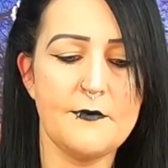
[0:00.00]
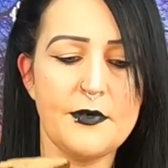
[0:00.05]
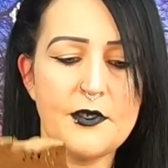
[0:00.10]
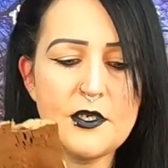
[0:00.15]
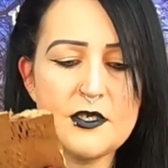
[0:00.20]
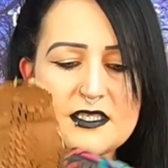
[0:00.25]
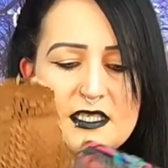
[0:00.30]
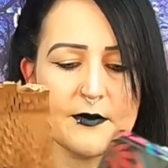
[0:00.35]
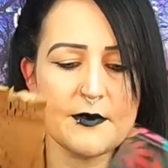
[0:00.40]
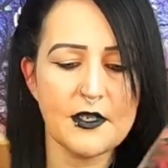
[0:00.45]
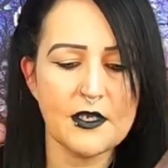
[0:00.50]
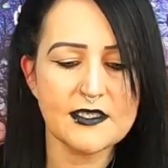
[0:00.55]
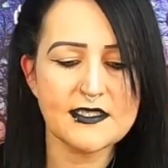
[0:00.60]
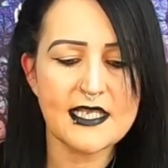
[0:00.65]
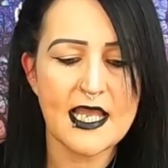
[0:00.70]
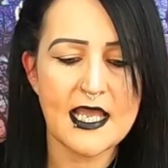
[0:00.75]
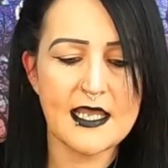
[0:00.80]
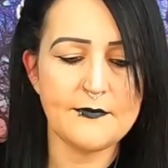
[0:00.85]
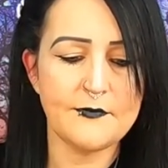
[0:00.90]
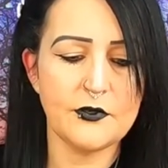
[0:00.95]
Because I'm on a
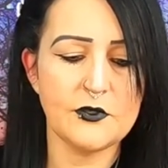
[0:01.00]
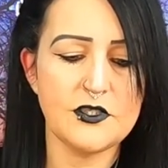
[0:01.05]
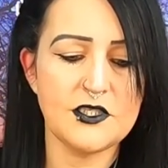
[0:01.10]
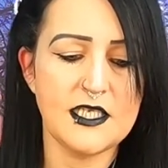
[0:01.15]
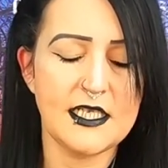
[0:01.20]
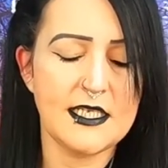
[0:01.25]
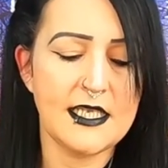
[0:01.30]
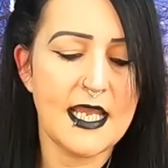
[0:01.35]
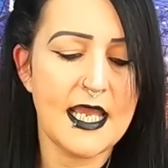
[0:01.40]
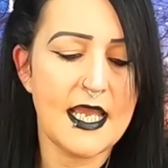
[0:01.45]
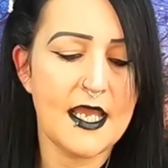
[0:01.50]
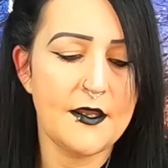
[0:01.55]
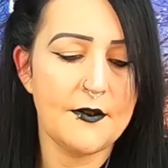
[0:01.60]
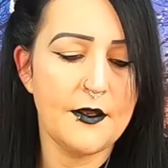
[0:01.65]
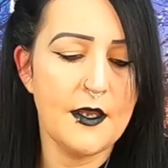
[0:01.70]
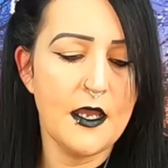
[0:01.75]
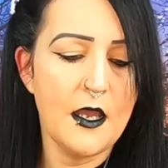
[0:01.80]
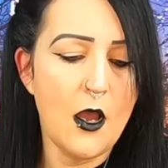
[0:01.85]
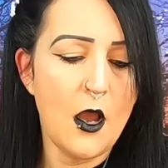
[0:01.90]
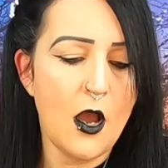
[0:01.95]
tight budget
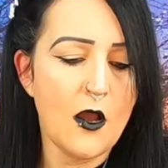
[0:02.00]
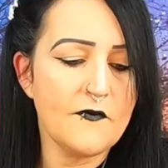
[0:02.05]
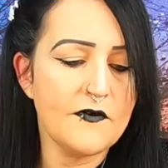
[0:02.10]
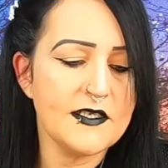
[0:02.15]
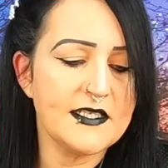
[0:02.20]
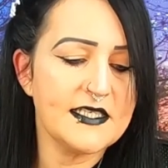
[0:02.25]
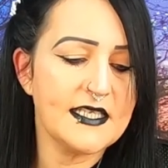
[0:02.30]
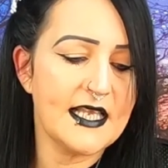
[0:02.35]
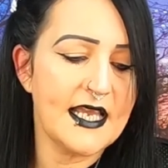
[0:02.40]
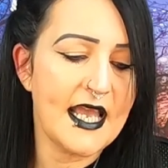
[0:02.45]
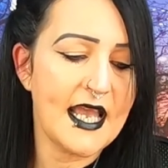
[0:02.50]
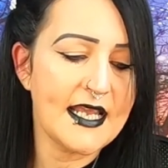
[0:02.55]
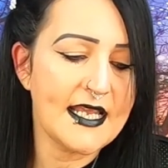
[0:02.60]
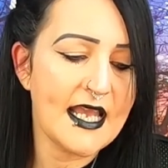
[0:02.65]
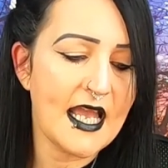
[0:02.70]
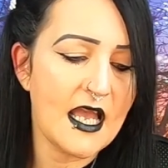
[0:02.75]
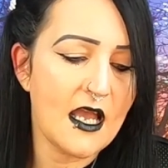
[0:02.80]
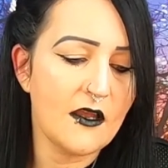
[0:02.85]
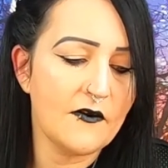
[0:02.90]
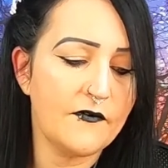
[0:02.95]
now, obviously I
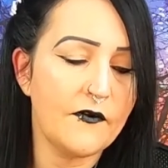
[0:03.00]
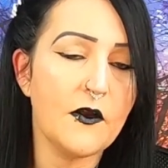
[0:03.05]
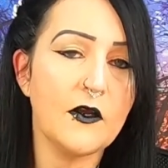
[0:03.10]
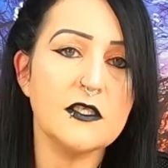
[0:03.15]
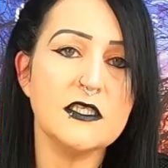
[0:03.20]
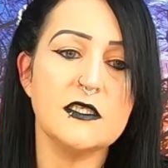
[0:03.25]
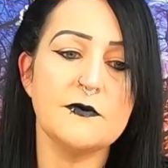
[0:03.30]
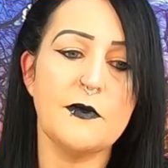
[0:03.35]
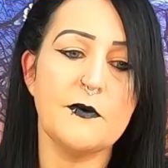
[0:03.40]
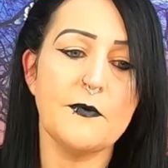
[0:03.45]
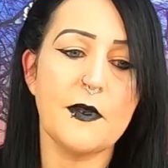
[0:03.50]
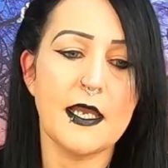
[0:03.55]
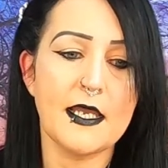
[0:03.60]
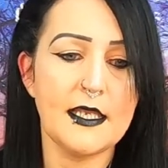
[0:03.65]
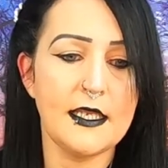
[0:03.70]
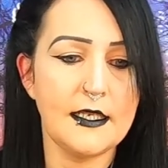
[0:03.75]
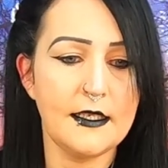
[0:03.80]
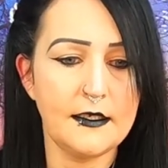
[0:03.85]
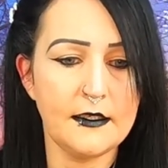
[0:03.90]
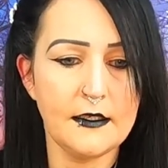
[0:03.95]
can't afford to be
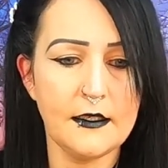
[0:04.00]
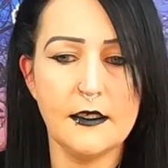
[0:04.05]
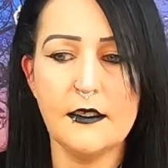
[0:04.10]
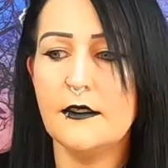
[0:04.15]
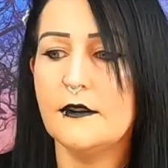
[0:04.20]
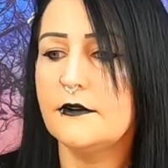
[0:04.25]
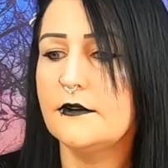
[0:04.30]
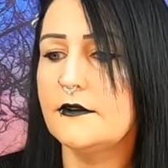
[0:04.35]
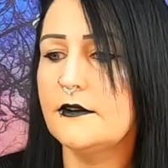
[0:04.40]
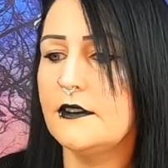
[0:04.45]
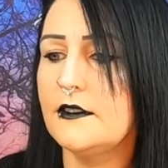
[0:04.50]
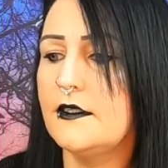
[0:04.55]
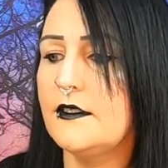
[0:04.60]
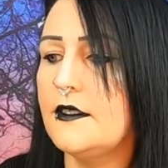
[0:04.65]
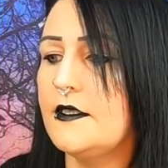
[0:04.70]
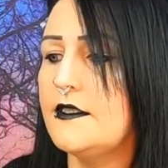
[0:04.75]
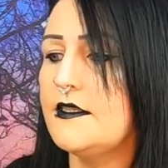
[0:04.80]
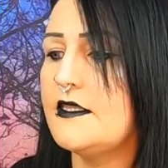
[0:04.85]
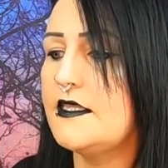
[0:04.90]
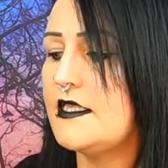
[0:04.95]
buying
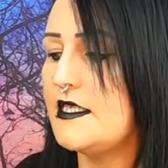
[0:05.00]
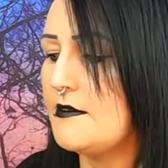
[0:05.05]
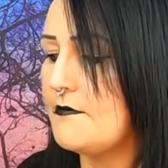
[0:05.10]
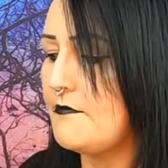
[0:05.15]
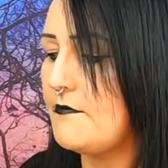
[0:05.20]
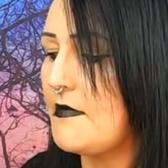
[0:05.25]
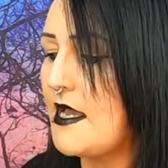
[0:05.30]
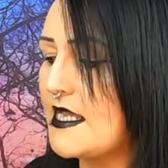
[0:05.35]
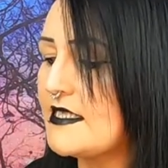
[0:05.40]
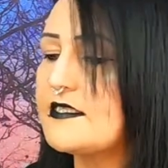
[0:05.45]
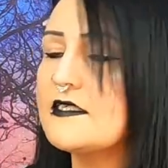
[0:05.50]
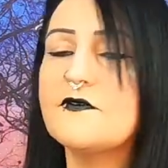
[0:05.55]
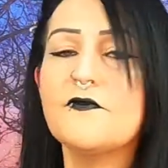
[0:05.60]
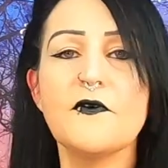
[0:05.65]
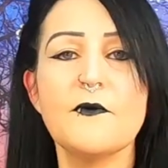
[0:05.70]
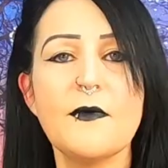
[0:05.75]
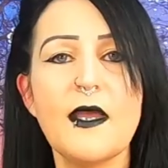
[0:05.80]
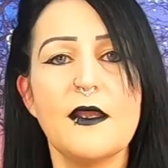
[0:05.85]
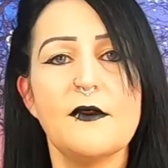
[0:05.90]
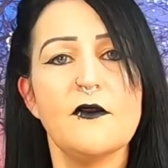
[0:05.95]
the
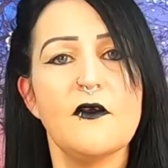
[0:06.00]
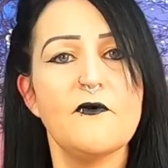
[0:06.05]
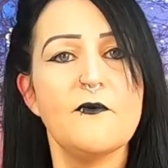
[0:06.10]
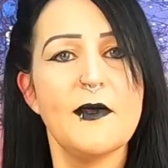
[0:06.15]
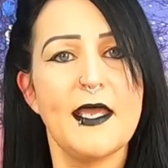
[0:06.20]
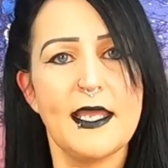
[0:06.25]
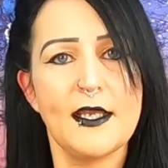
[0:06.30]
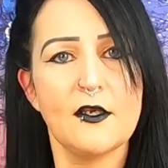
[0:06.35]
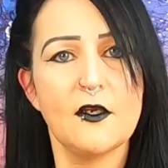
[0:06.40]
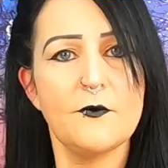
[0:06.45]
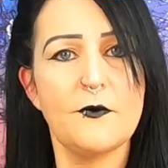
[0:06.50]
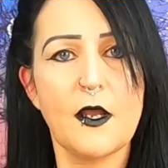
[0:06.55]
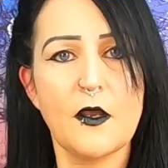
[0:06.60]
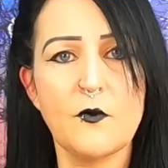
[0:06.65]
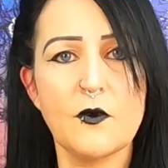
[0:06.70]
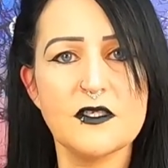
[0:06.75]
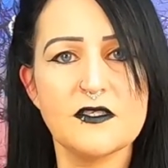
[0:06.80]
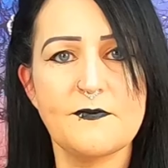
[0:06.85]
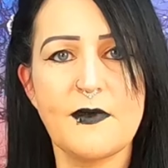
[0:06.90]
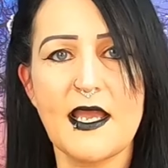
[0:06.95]
massive amount of makeup I
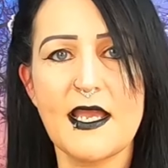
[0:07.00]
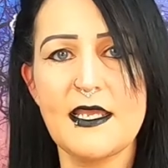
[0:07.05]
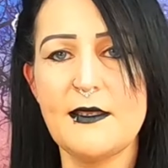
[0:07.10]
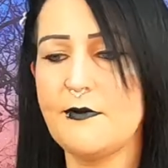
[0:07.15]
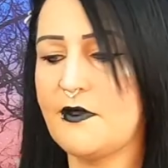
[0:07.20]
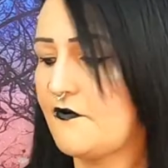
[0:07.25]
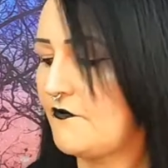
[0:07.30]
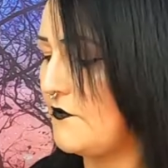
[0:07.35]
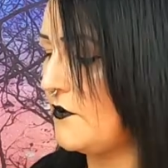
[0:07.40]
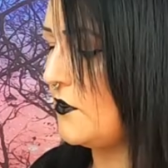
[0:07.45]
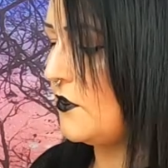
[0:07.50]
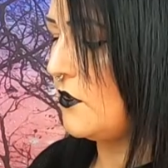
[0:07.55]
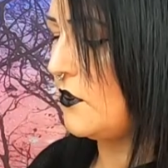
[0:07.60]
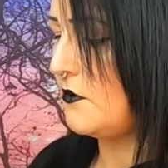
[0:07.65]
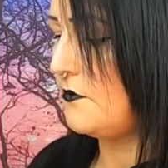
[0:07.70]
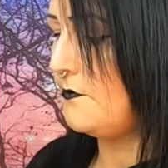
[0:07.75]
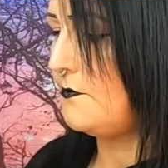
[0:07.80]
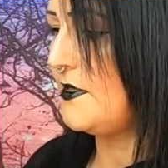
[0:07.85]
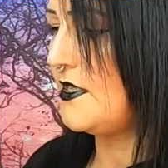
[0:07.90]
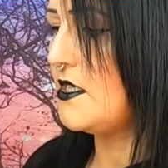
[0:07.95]
was buying
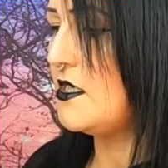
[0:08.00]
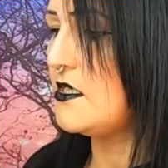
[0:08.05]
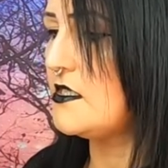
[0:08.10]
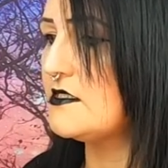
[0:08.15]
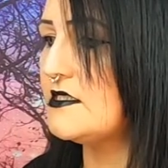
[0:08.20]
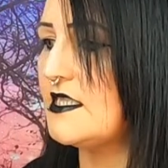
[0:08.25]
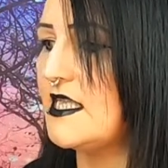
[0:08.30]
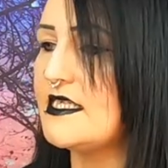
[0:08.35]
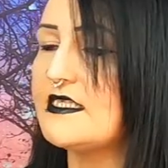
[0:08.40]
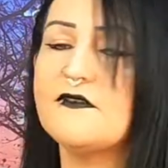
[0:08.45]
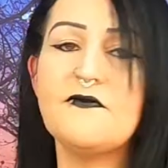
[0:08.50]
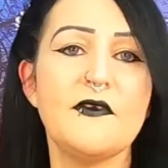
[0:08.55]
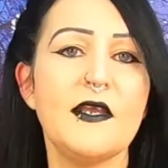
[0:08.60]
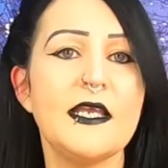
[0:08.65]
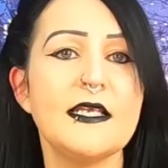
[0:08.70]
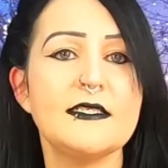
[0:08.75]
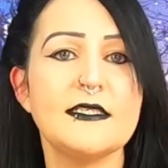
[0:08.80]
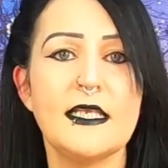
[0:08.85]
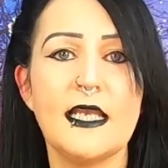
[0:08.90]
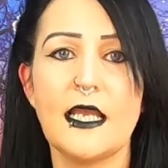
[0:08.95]
before. Because, let's
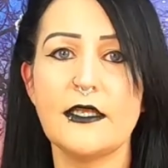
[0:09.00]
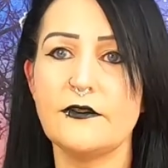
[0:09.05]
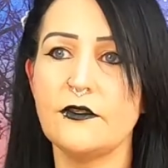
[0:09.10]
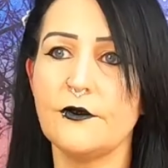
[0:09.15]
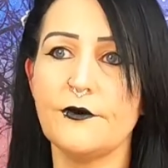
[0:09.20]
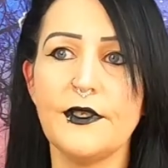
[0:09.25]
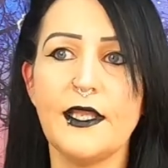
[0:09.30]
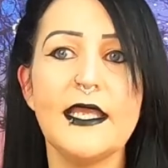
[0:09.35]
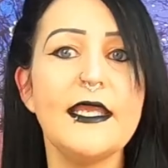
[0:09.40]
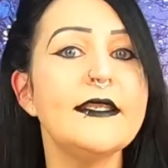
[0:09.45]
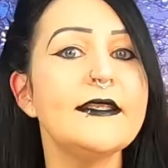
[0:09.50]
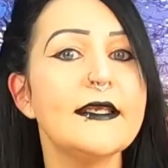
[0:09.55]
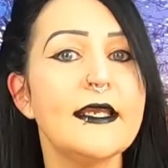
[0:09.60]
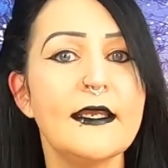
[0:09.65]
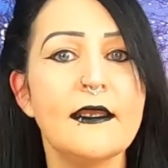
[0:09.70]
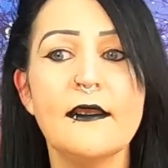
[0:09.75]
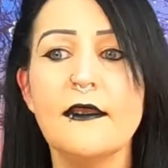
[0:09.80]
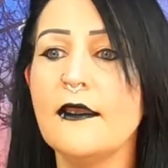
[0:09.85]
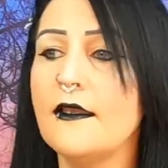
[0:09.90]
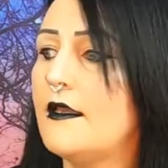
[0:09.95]
face it, I don't need
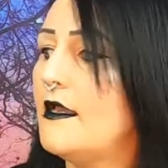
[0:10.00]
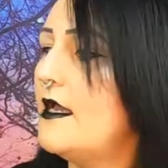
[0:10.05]
it.